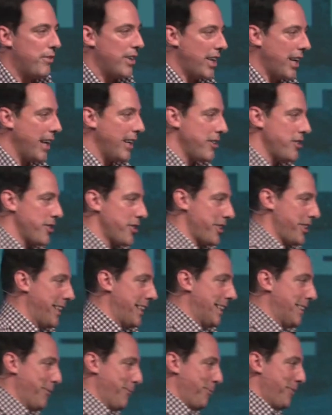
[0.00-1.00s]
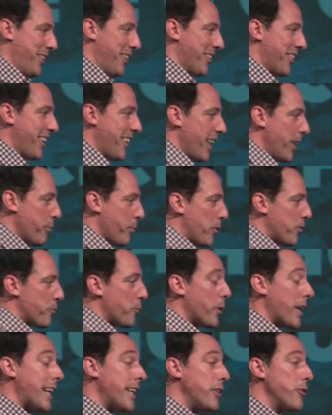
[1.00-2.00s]
vacationing here in Naples
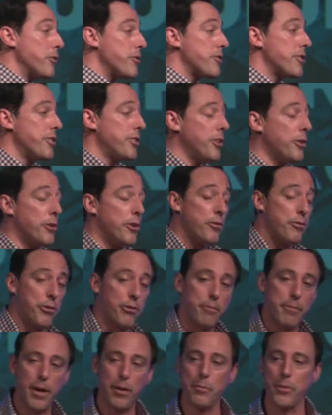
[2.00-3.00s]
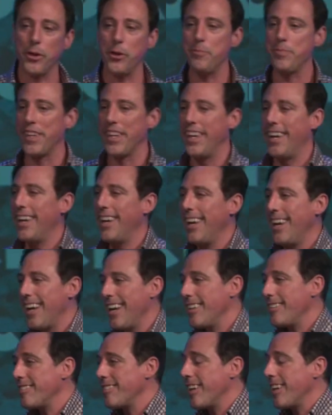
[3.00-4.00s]
and what I used to do. And if you remember,
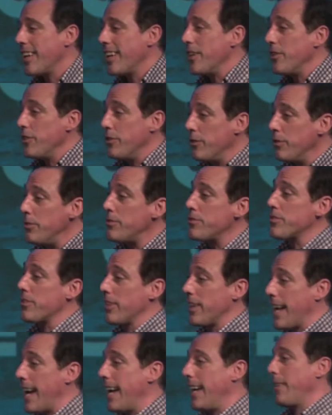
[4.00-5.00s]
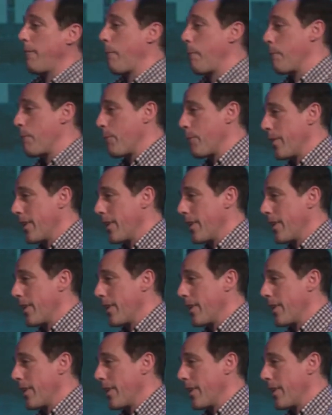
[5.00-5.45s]
I said I used to let